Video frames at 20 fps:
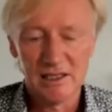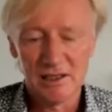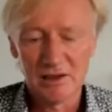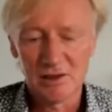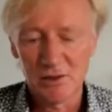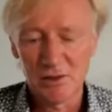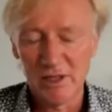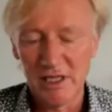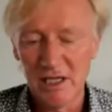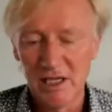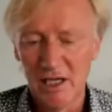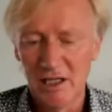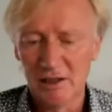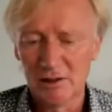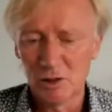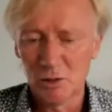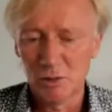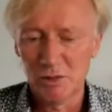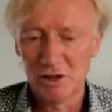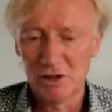it's really hard
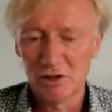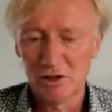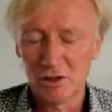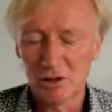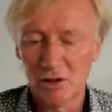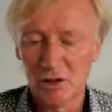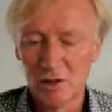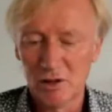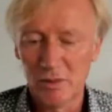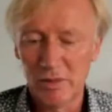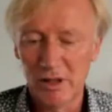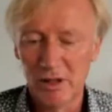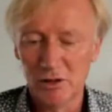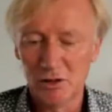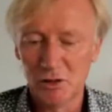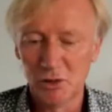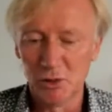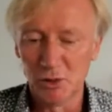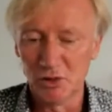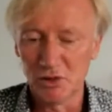to me to talk
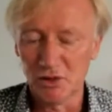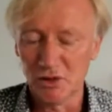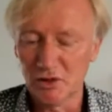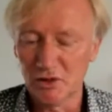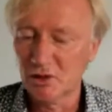about users.